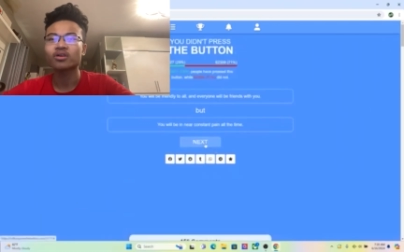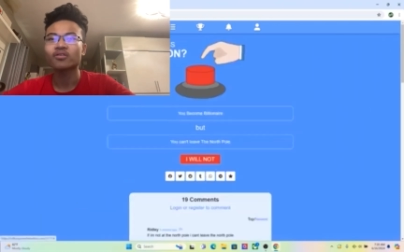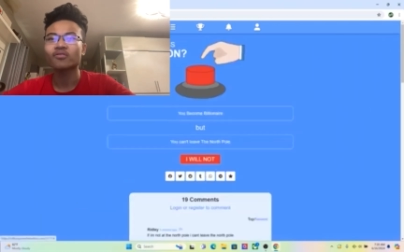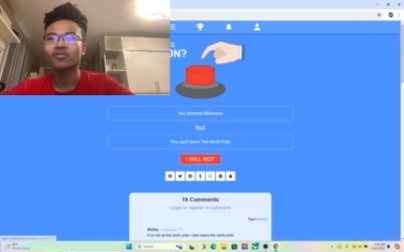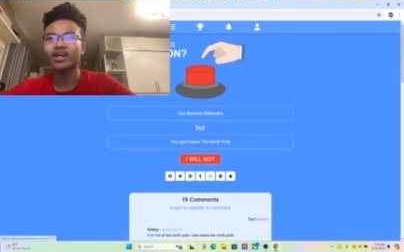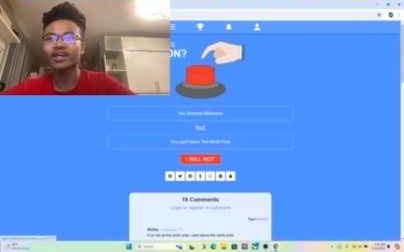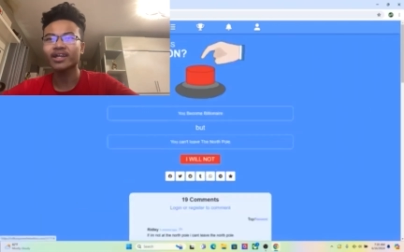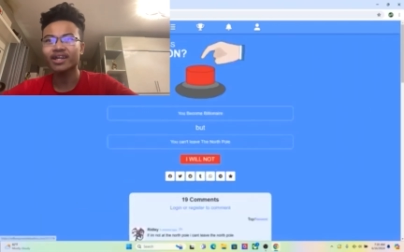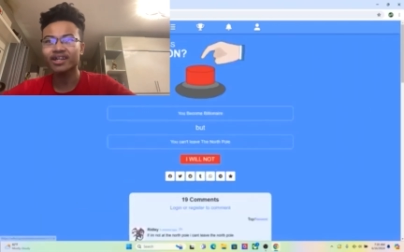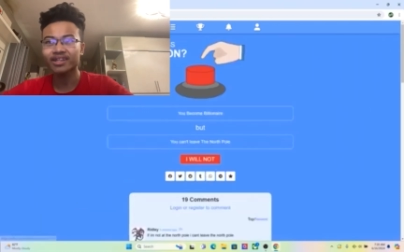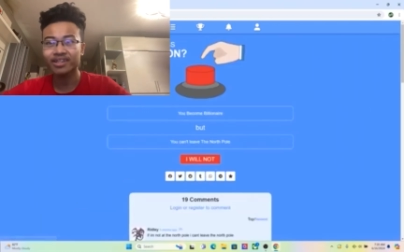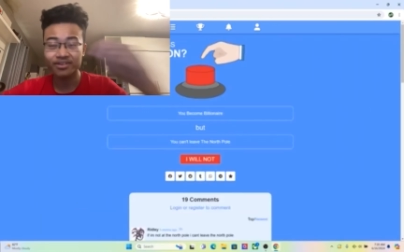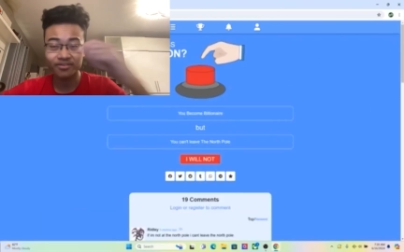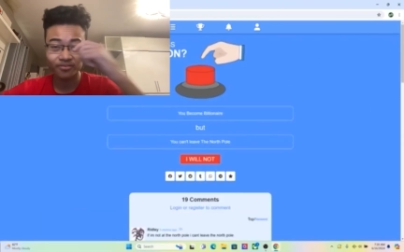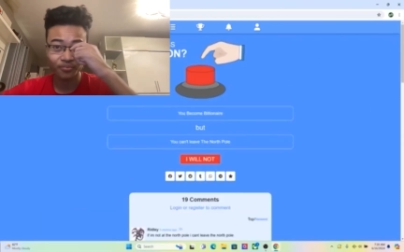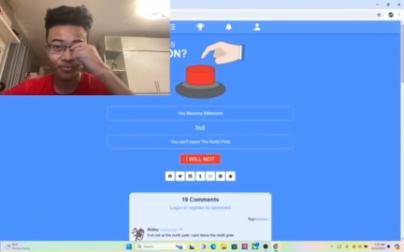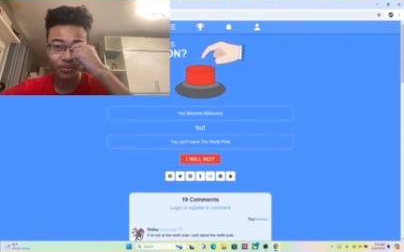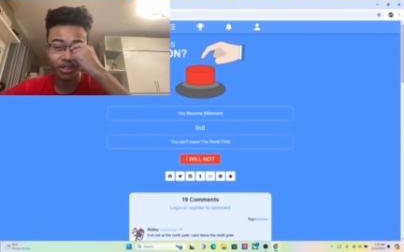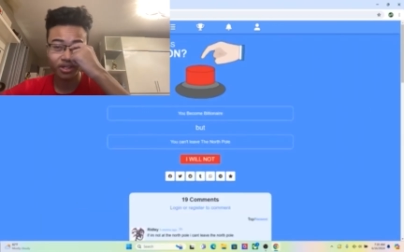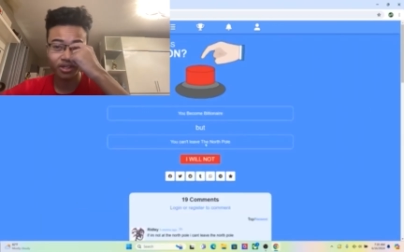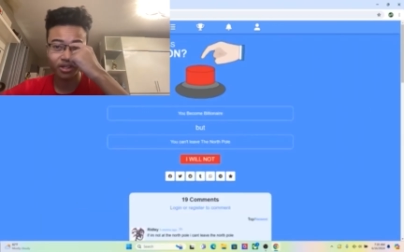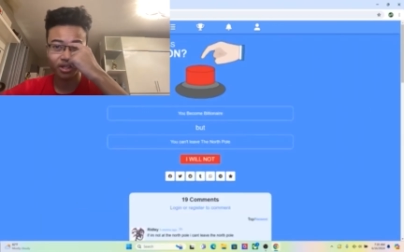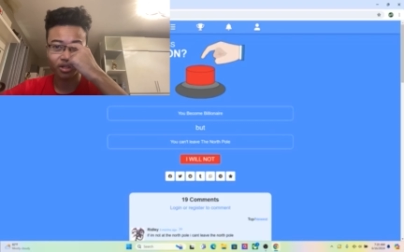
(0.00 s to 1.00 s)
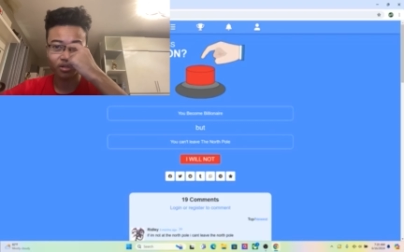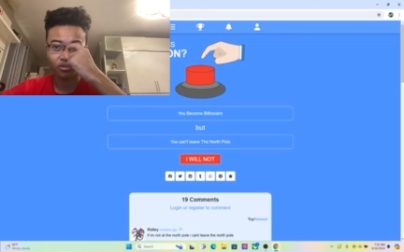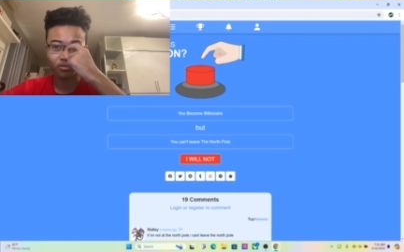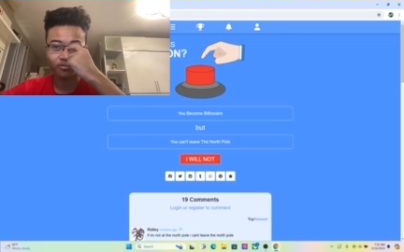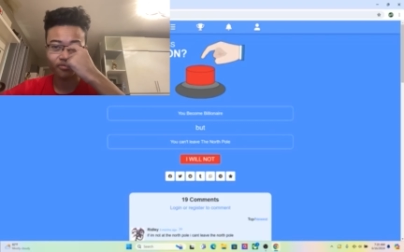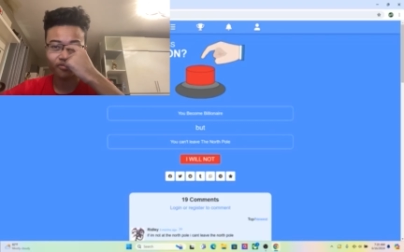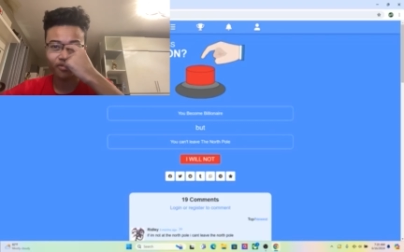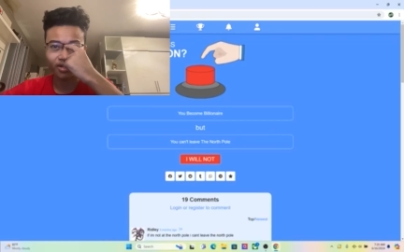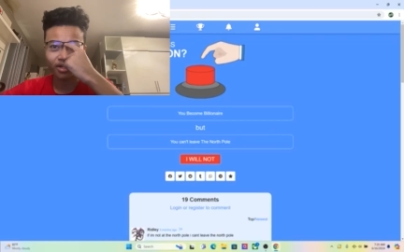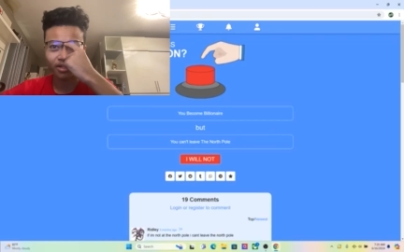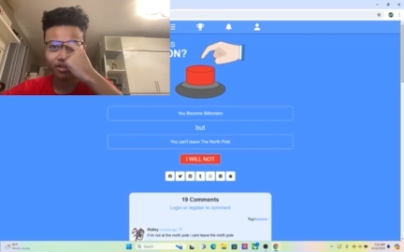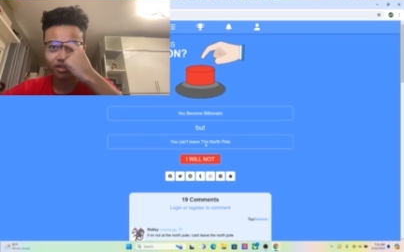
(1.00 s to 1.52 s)
Why can't it be a good
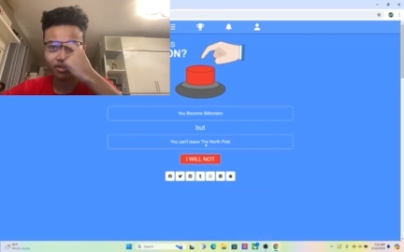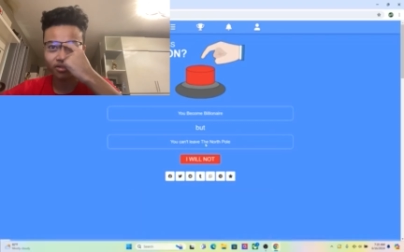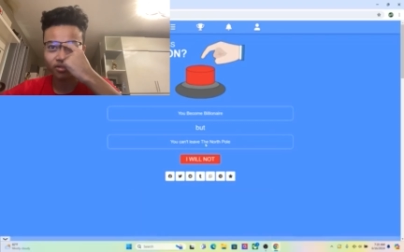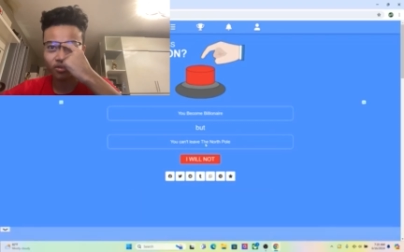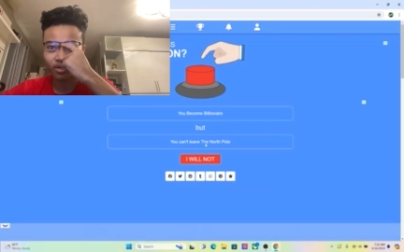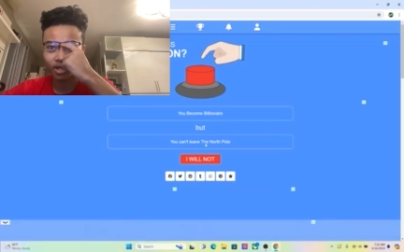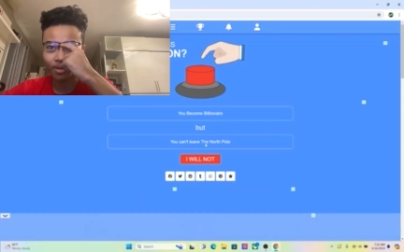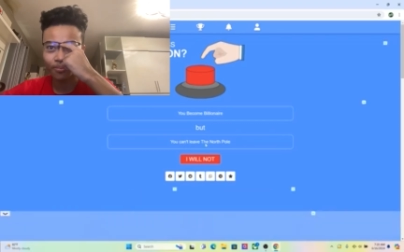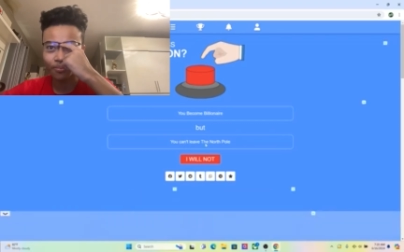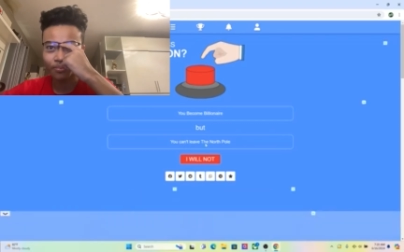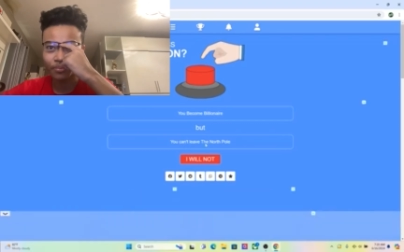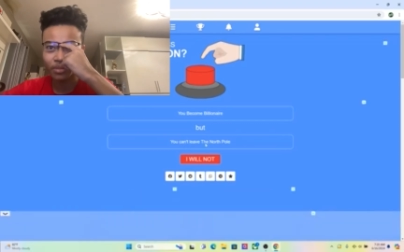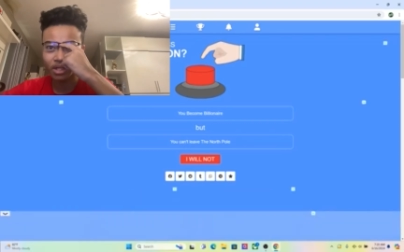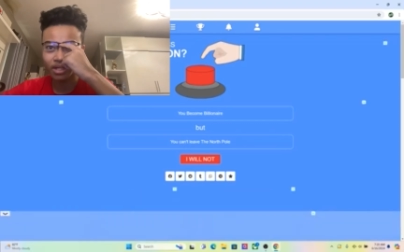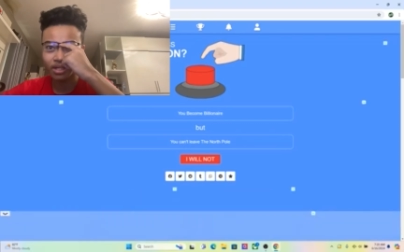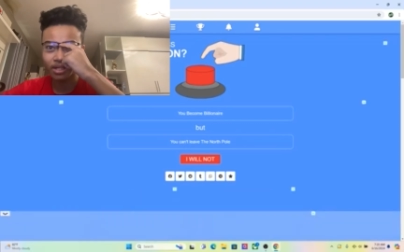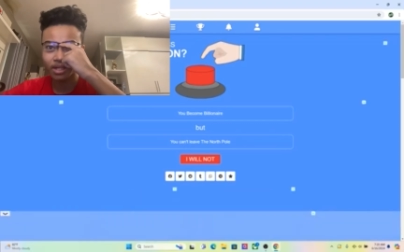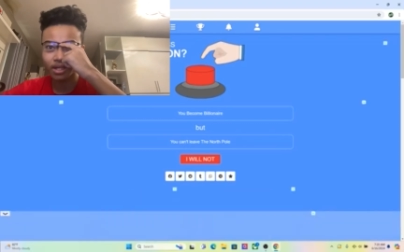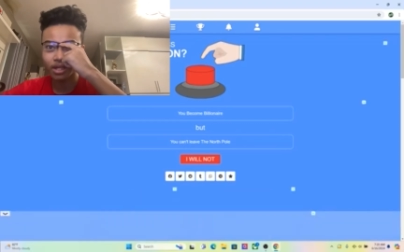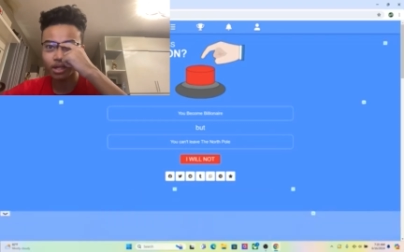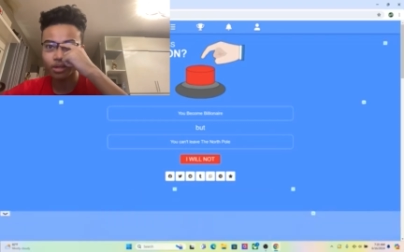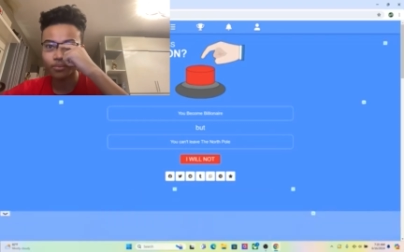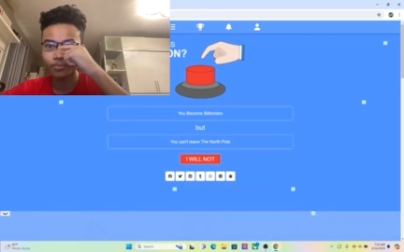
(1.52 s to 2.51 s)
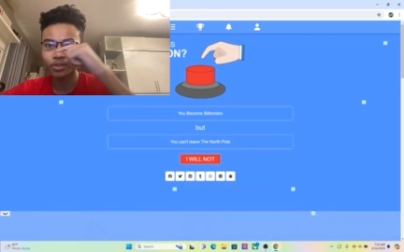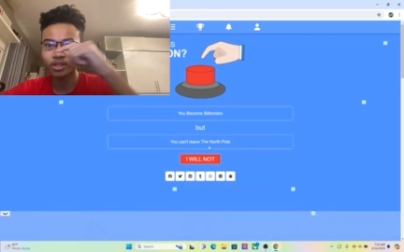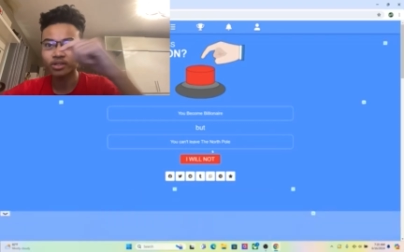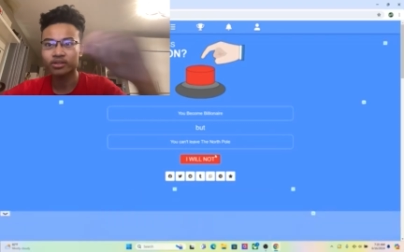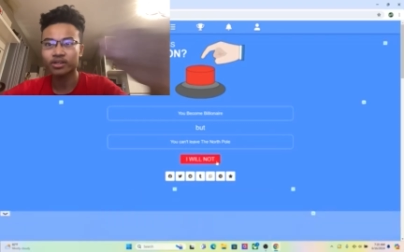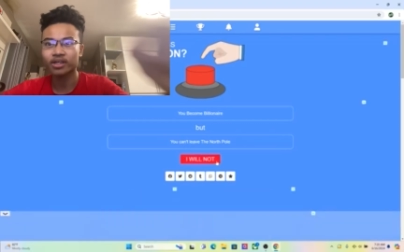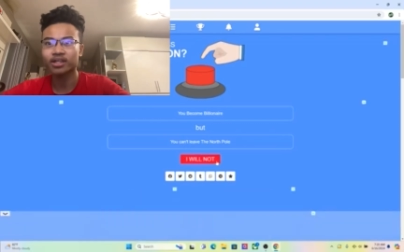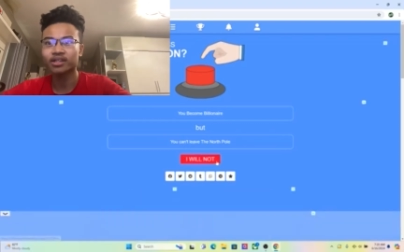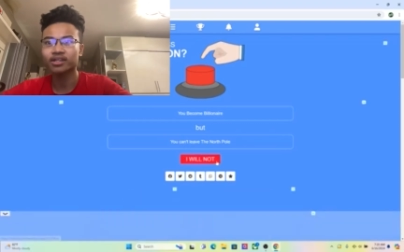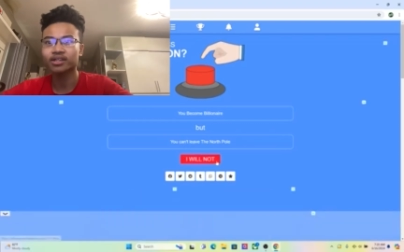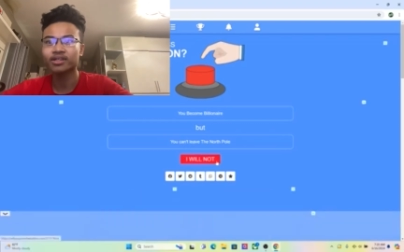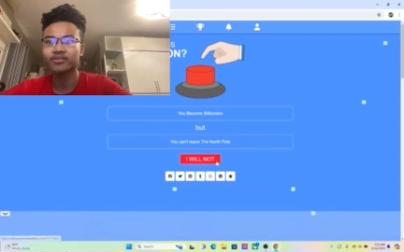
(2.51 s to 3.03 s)
fucking thing? You come near, but you
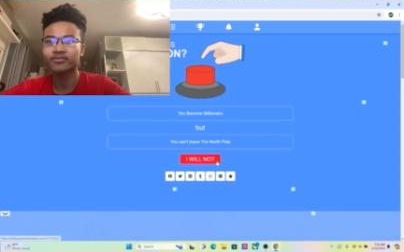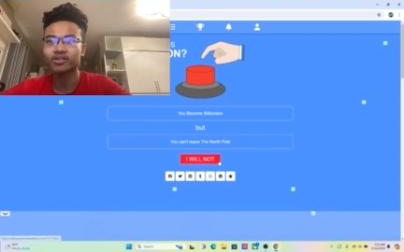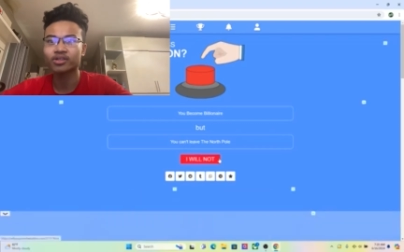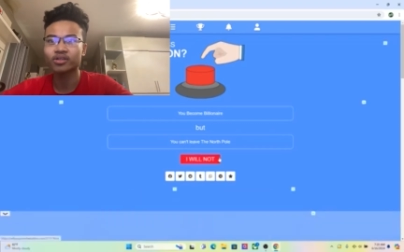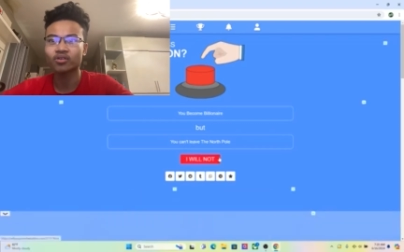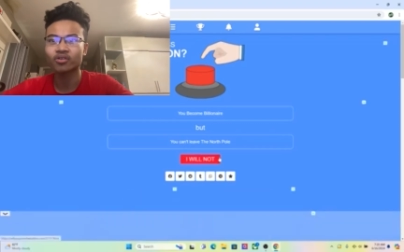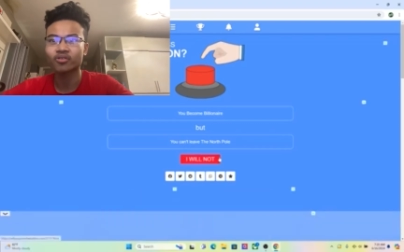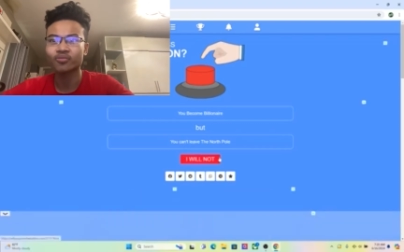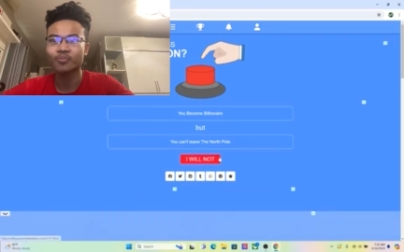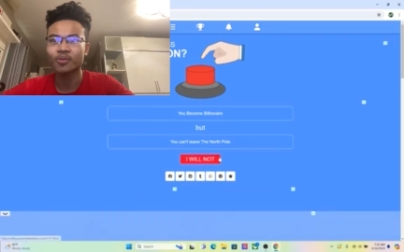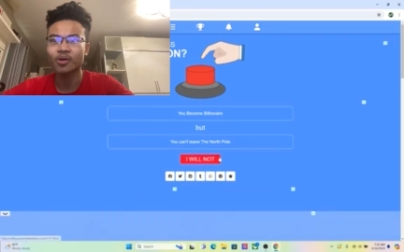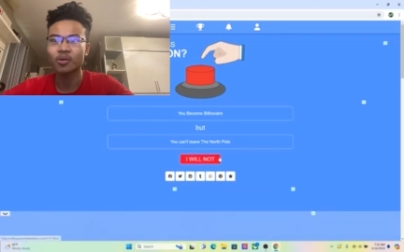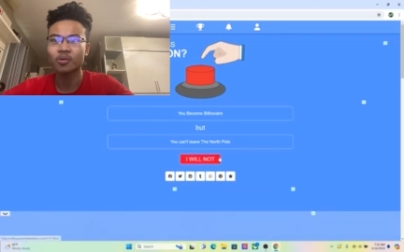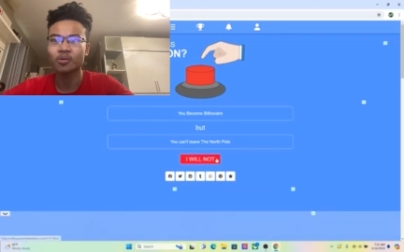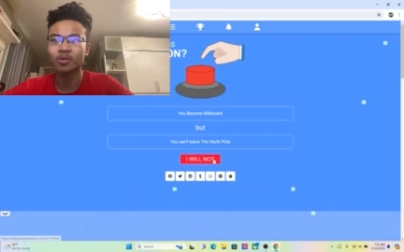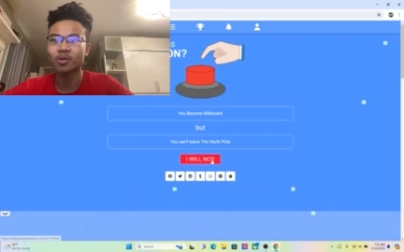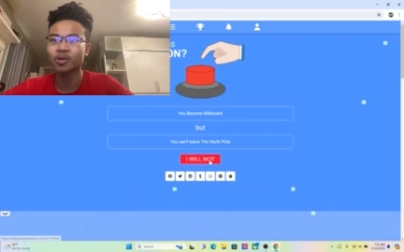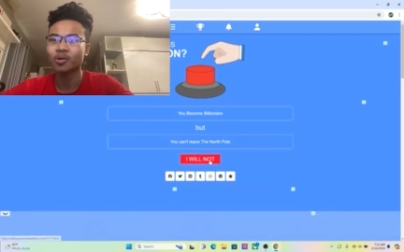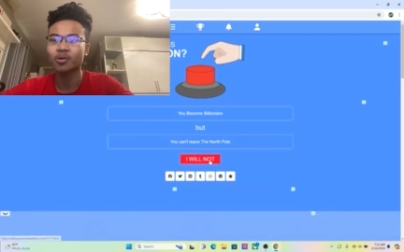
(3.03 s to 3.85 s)
can't leave the North Pole.